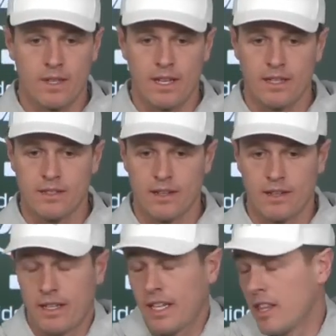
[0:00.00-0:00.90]
And
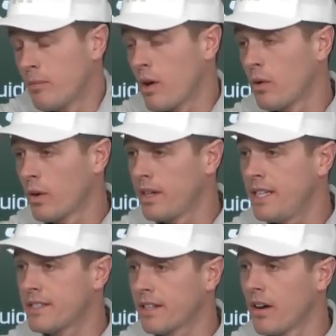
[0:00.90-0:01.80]
getting the ball where it
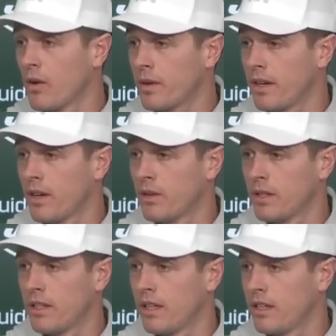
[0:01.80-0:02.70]
needs to go, you
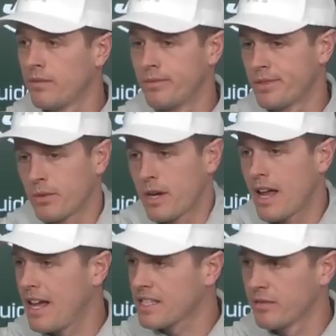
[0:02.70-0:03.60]
know, and so we're
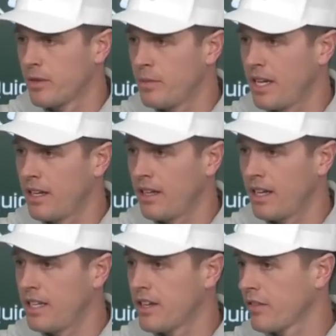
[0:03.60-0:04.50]
not asking him to be
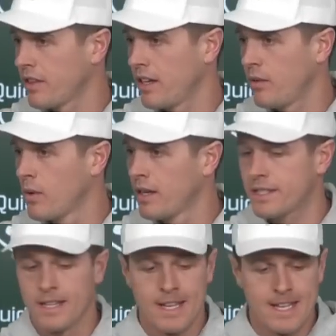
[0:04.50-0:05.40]
any different than he
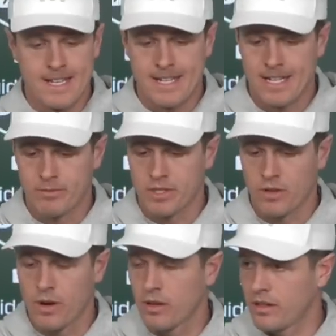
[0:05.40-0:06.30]
was.
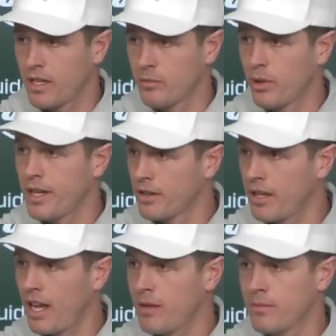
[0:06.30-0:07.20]
Just go out and play your
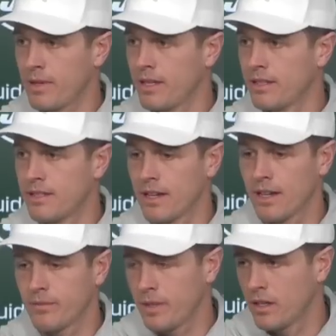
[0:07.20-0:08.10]
game, and
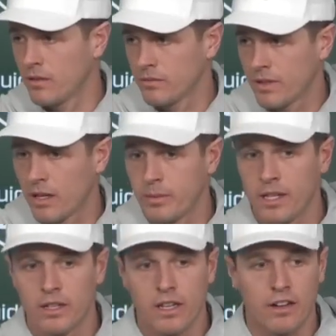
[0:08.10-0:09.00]
you know, that'll
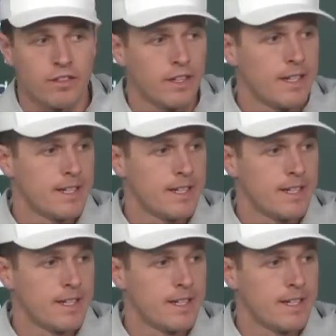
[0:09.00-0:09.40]
be good enough.